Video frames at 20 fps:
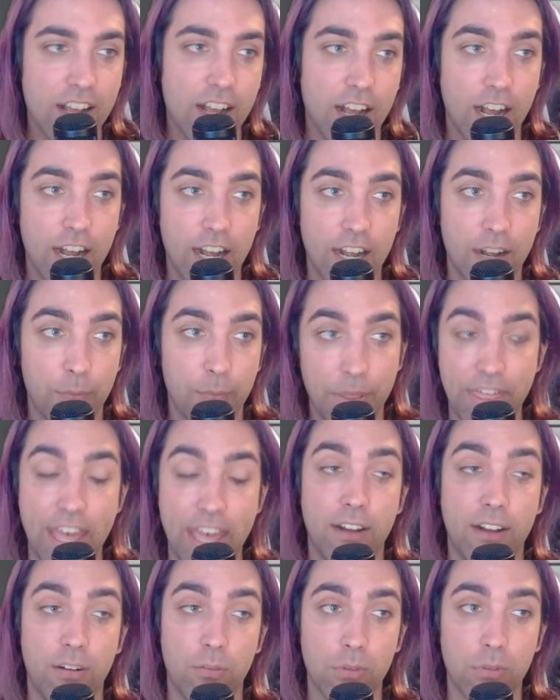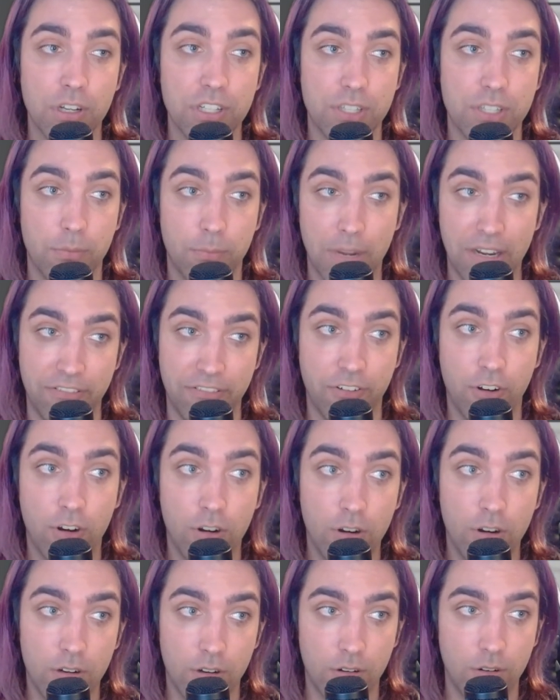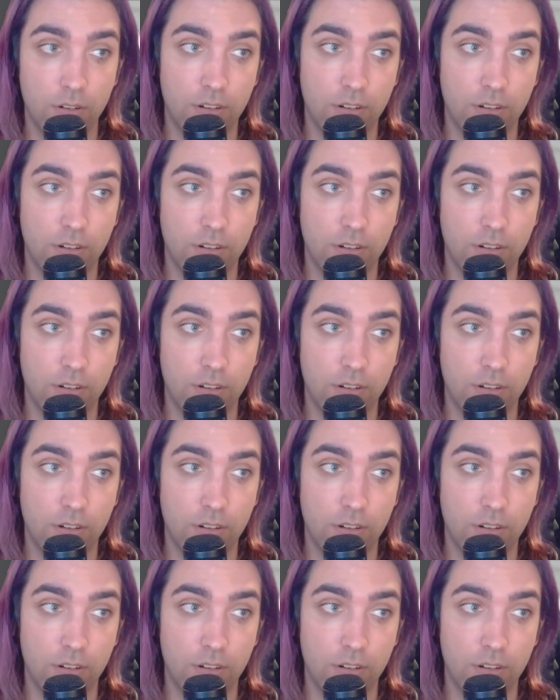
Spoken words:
But that was by far